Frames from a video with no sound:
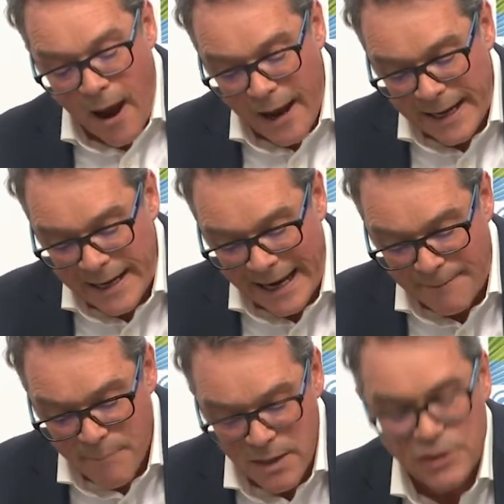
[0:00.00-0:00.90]
in
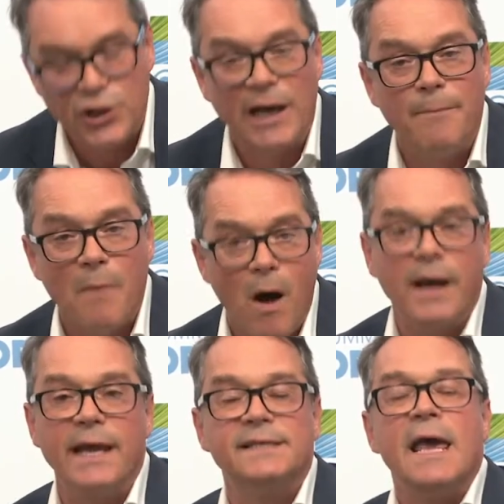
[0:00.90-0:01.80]
emerging
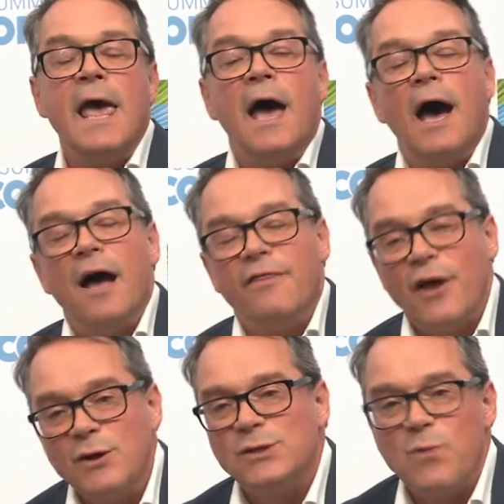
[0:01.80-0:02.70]
markets.
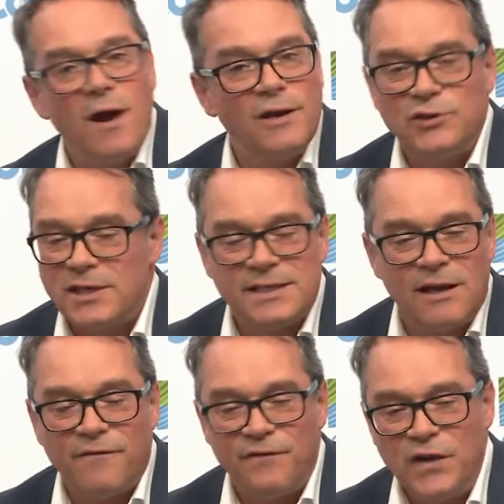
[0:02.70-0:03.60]
Those were just
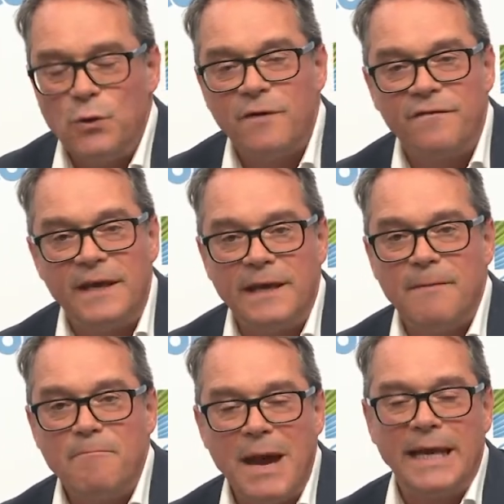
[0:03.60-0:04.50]
a few of the
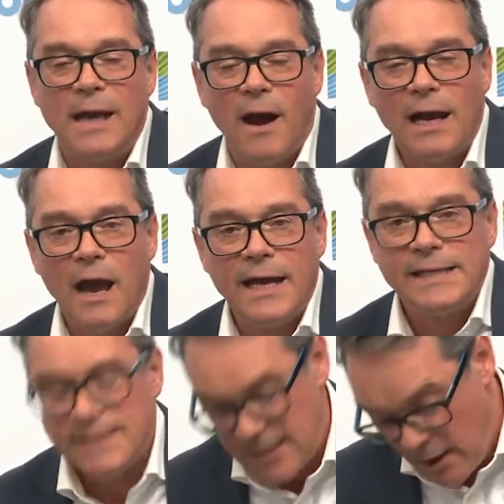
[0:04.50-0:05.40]
many
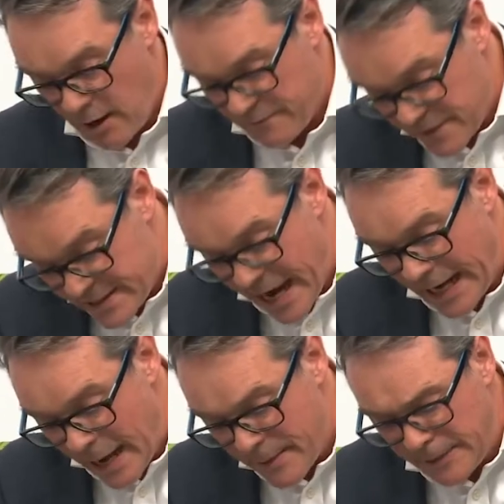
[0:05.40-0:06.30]
highlights of the
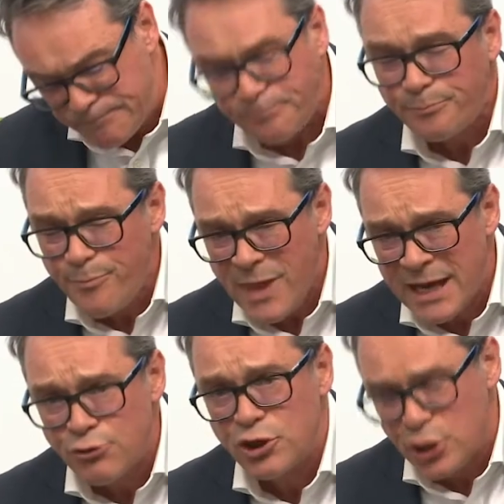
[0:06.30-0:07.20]
day. Let me
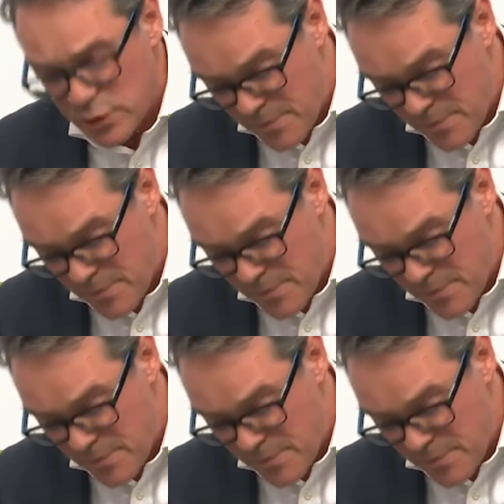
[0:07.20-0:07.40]
introduce